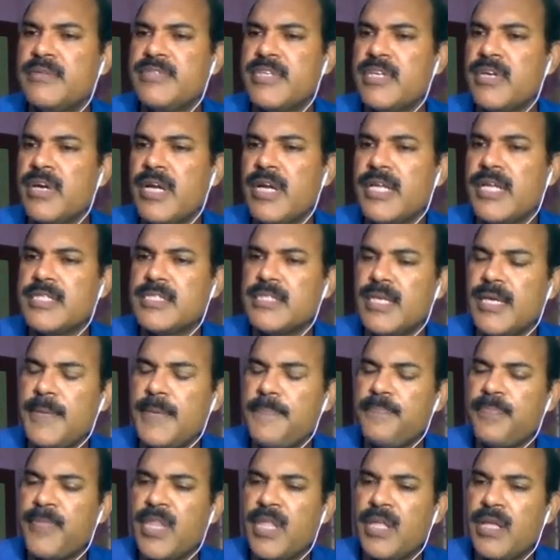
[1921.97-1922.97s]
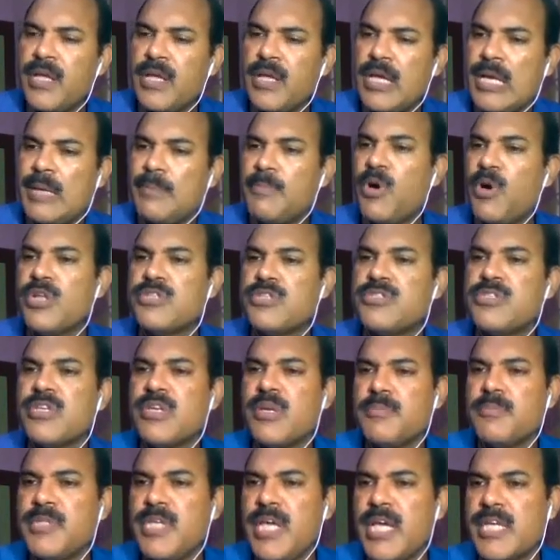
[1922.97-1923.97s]
finger is a
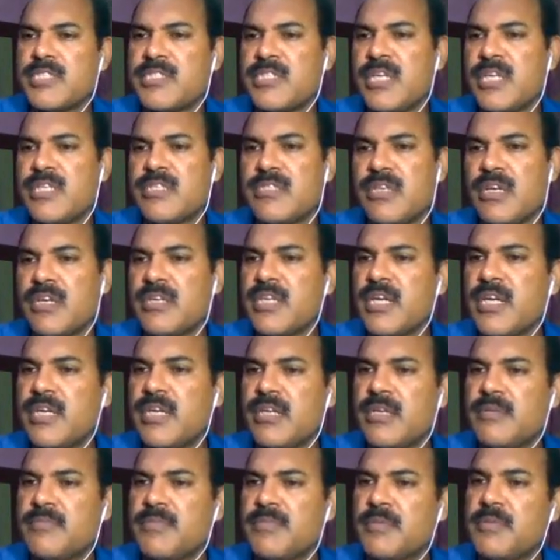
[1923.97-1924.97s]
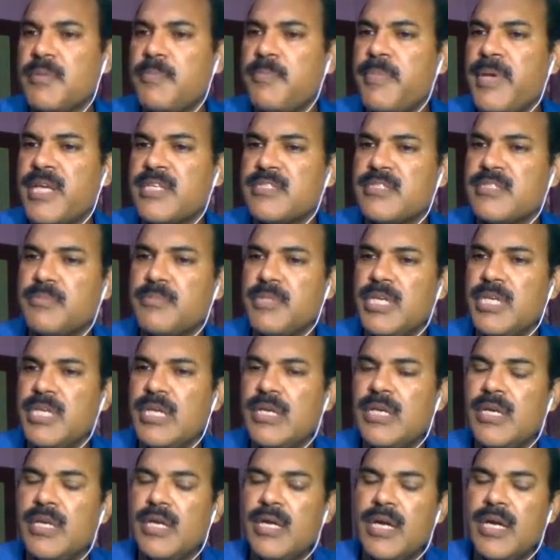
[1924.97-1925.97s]
avulsion of the extensor tendon from the base of
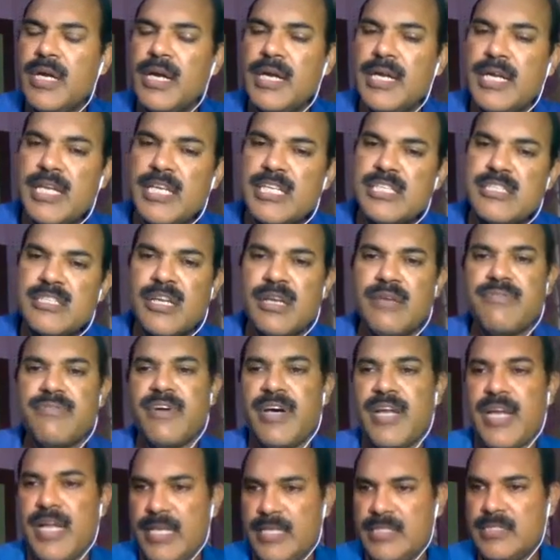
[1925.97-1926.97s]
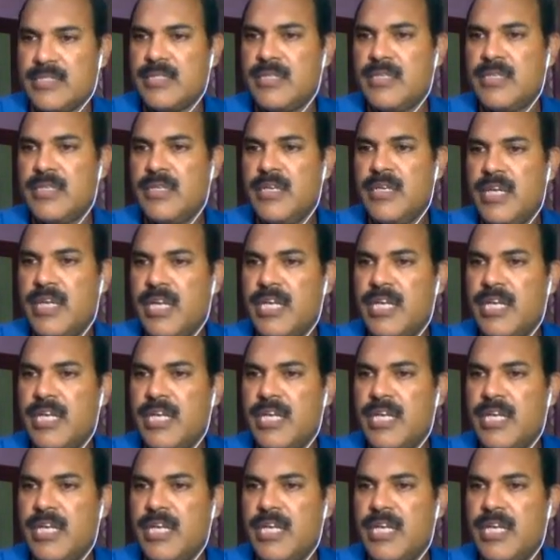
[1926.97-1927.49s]
the distal phalanx.